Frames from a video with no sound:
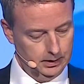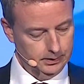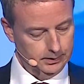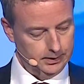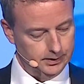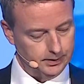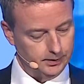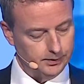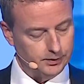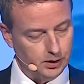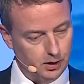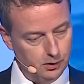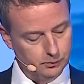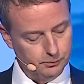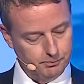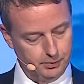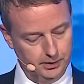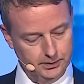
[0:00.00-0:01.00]
These are
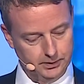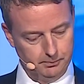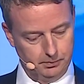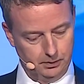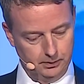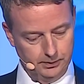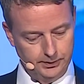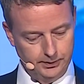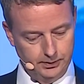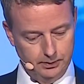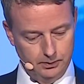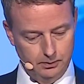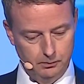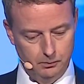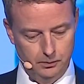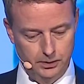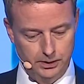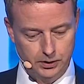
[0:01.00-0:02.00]
sound principles
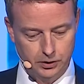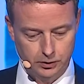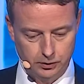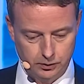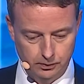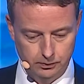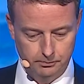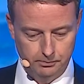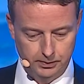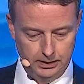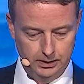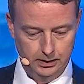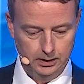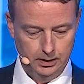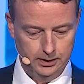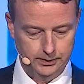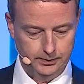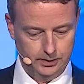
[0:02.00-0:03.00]
which should
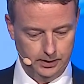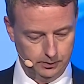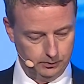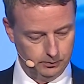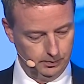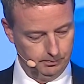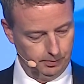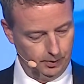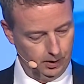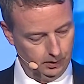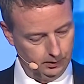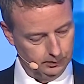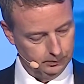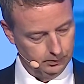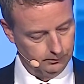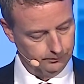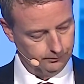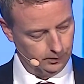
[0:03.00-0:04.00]
be a central
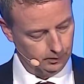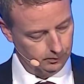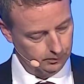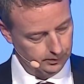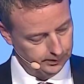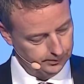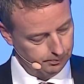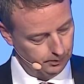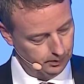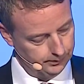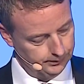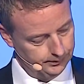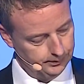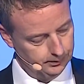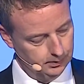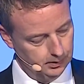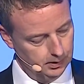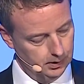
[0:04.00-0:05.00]
part of our
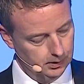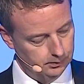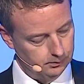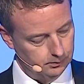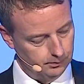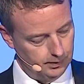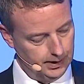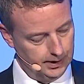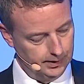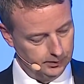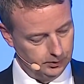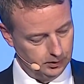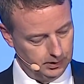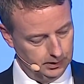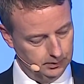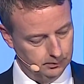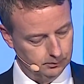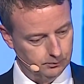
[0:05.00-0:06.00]
response to the
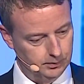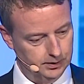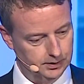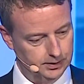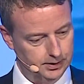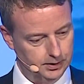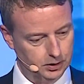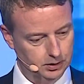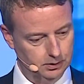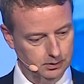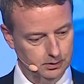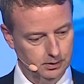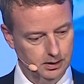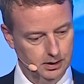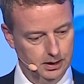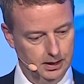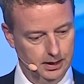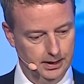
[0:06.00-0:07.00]
energy transition
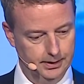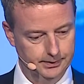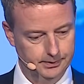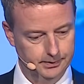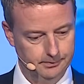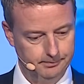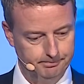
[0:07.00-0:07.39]
ahead.